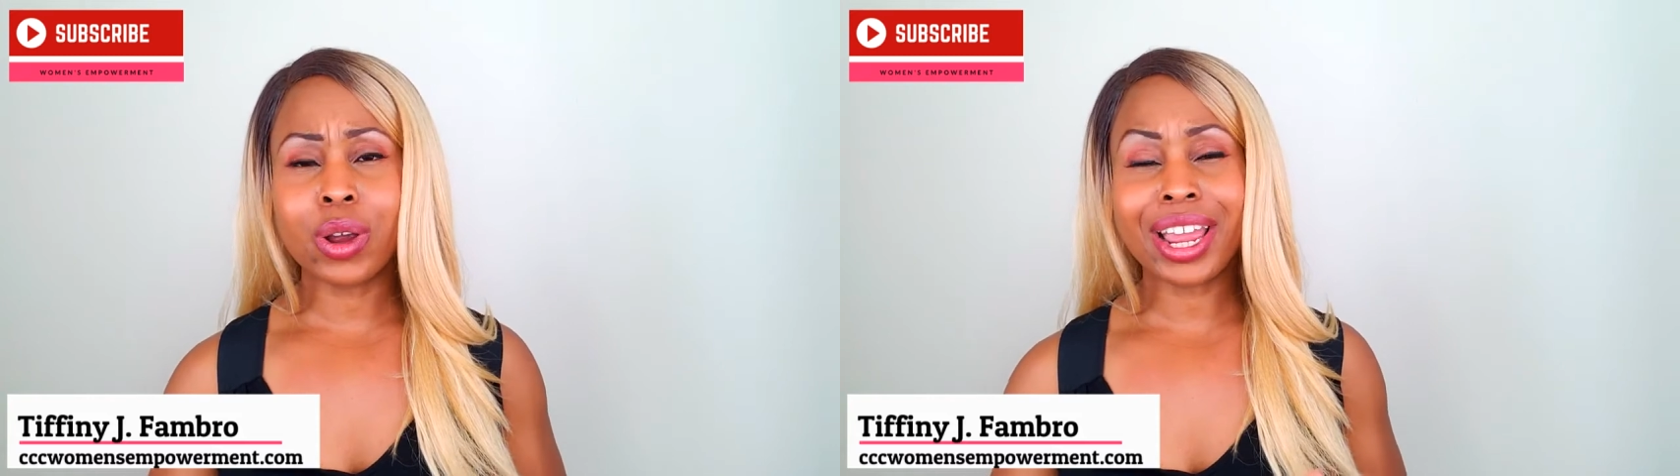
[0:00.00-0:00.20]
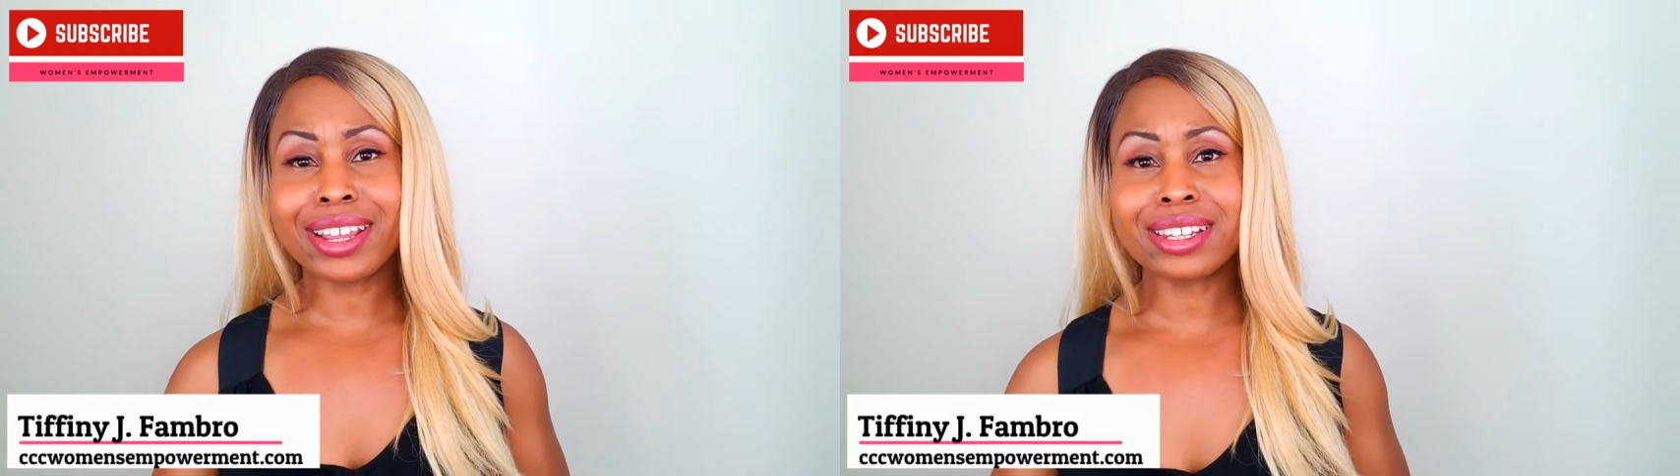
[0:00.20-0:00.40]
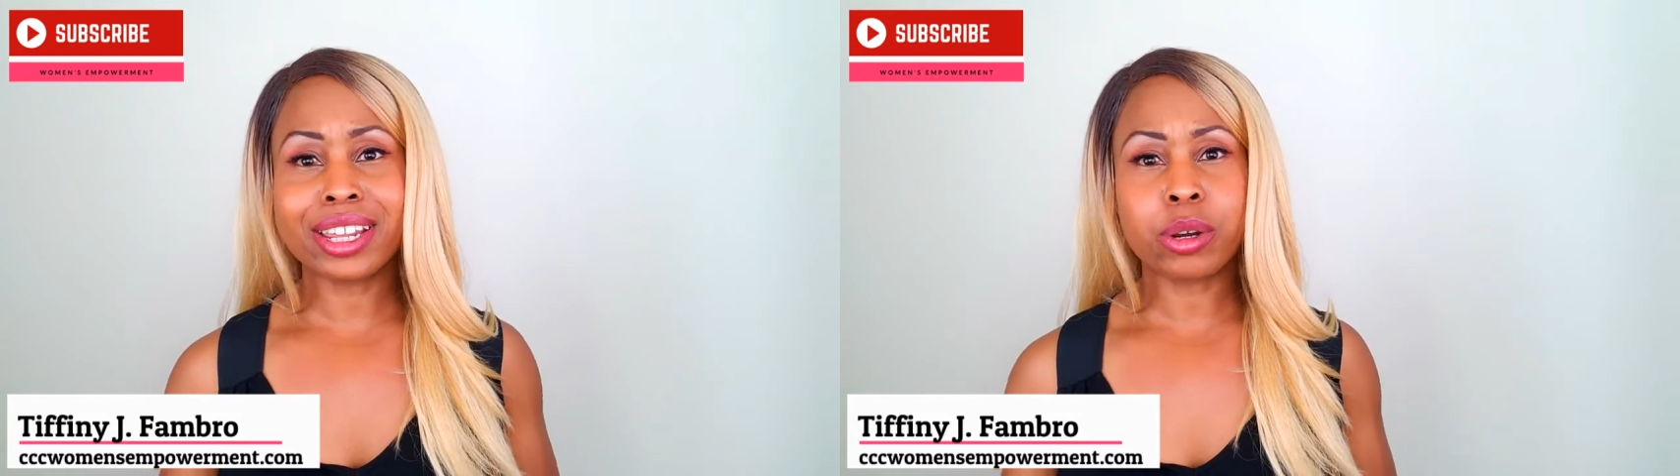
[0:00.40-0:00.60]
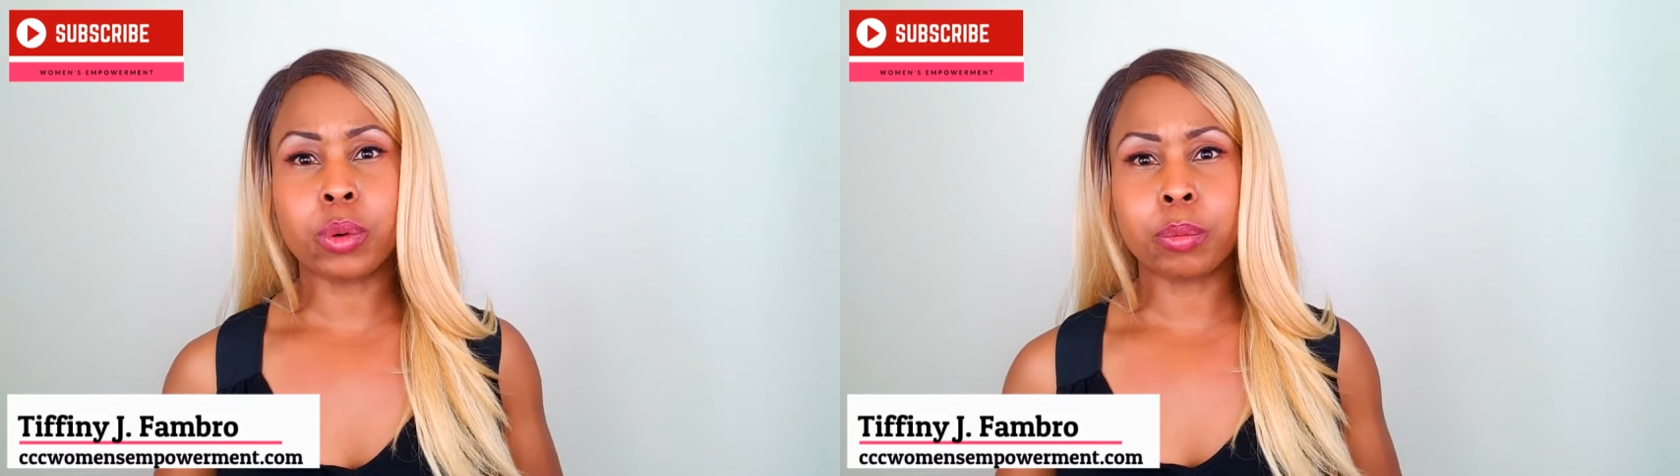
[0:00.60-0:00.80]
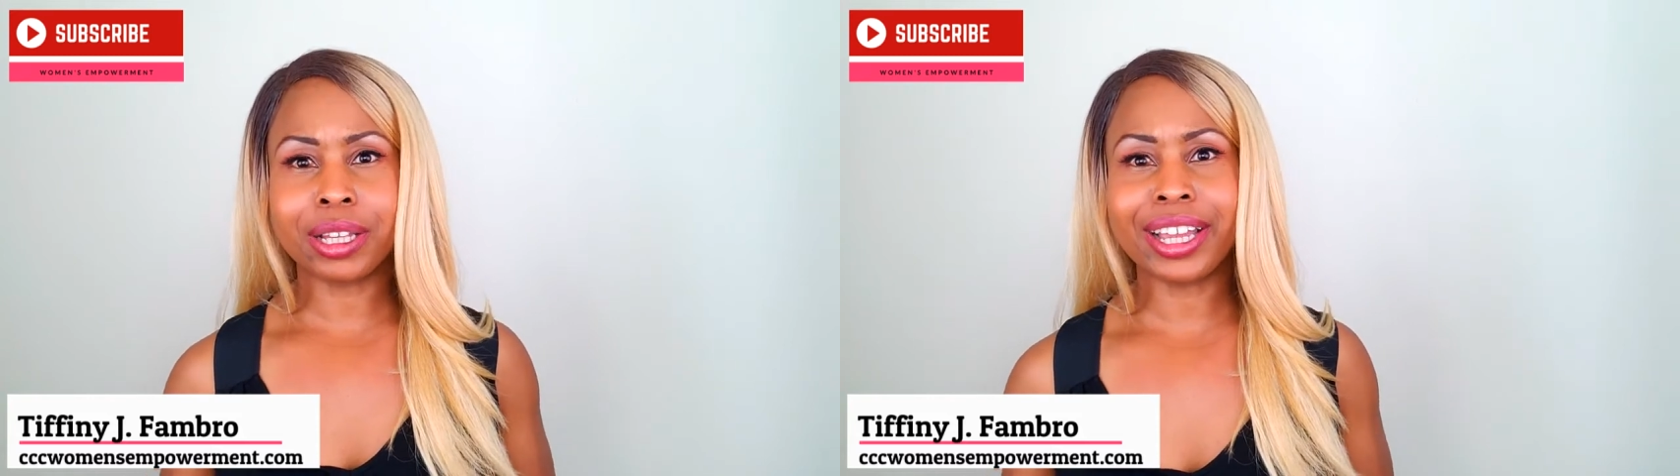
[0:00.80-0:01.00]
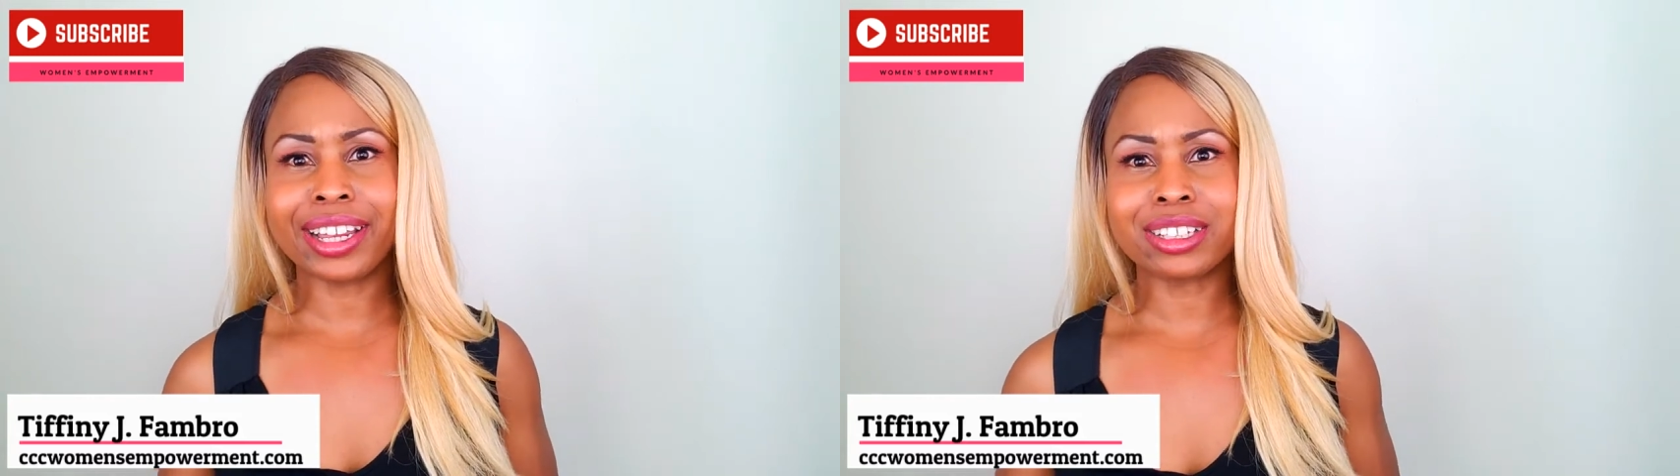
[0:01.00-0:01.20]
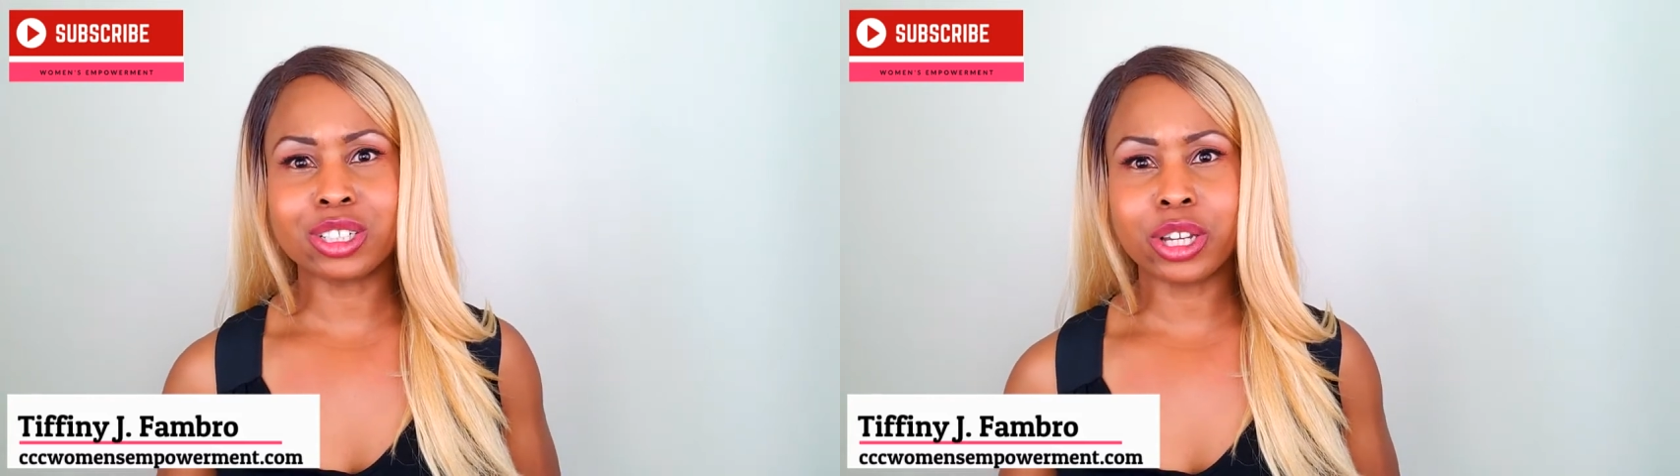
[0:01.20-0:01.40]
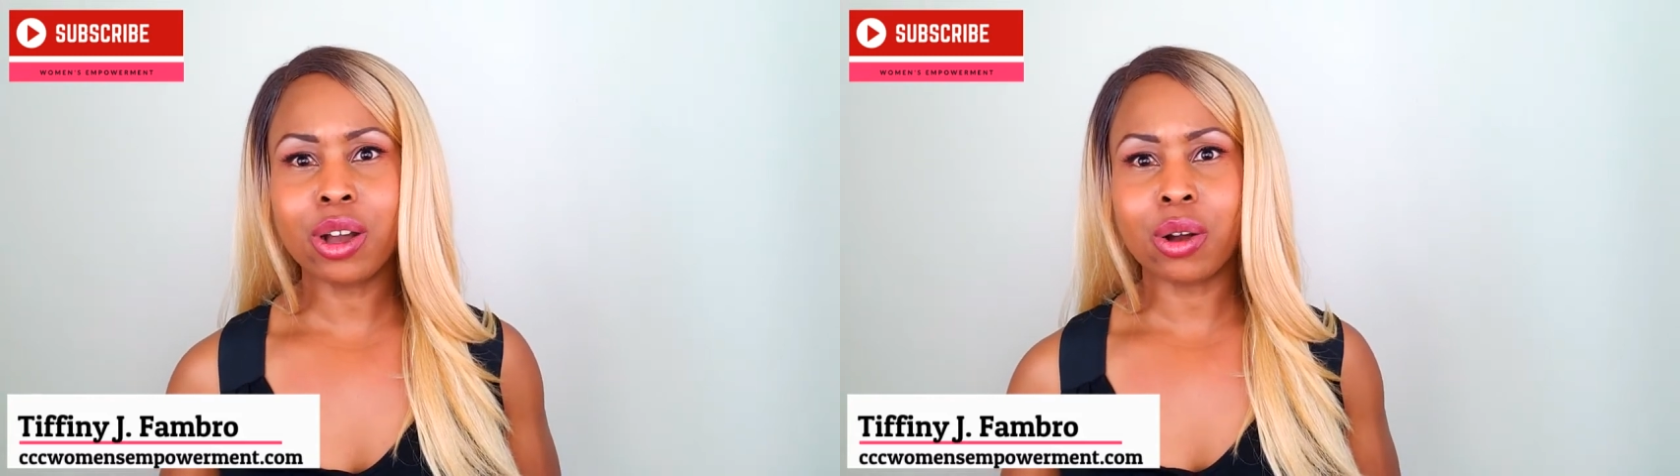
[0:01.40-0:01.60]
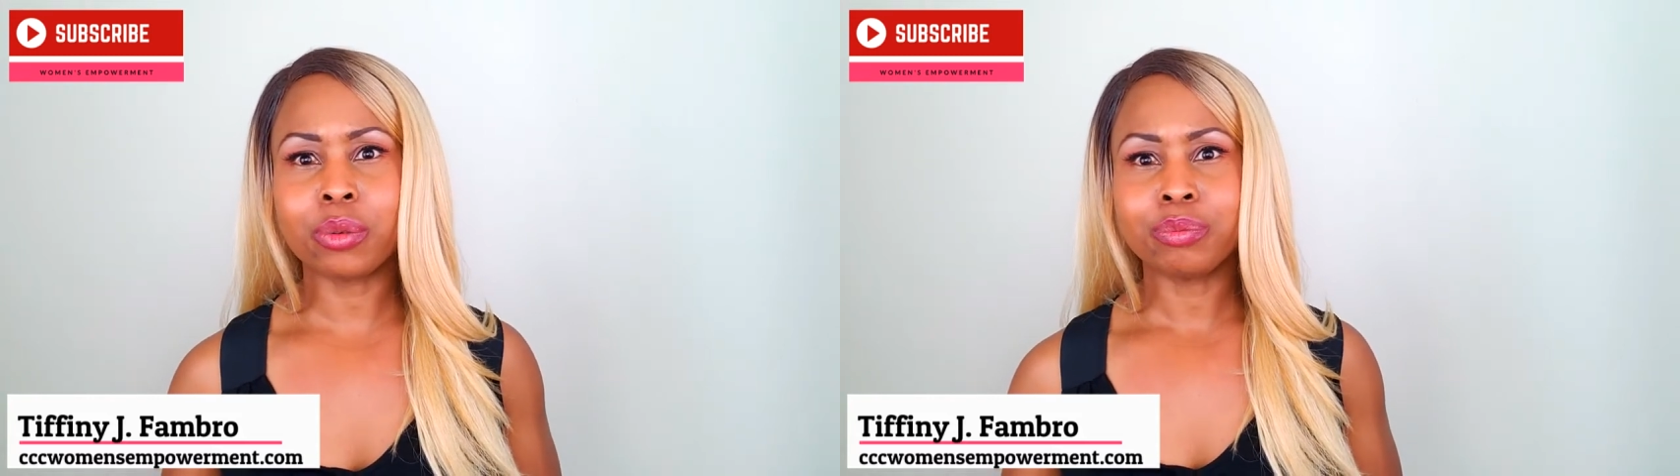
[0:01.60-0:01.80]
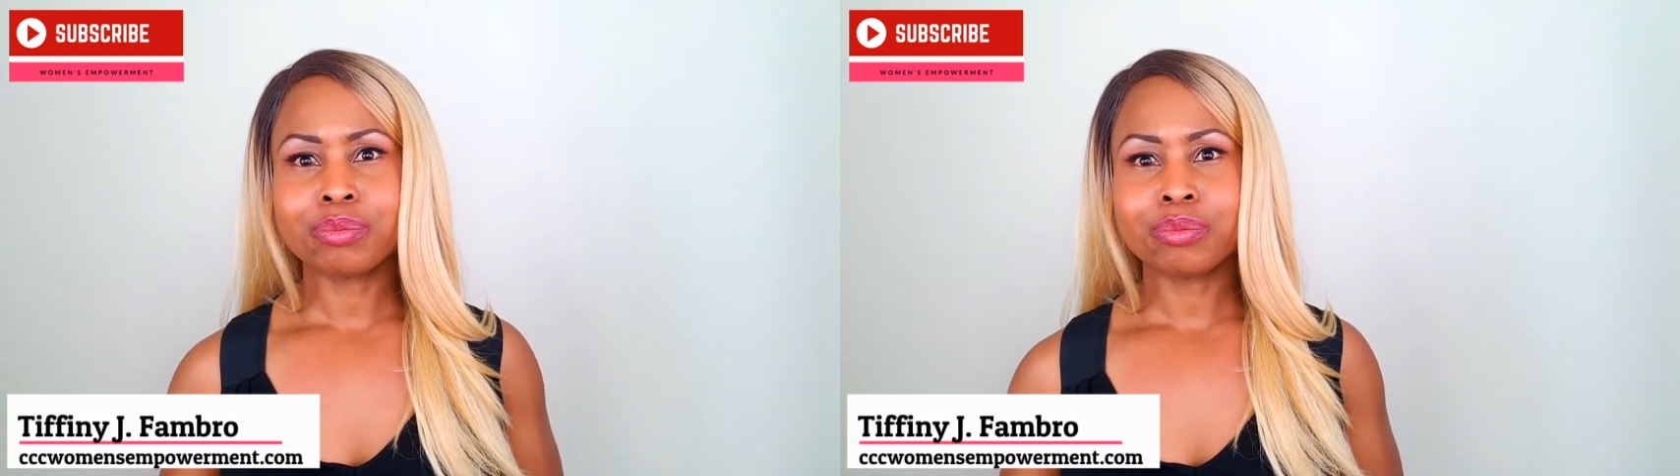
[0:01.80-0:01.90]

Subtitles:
as they were planned to go.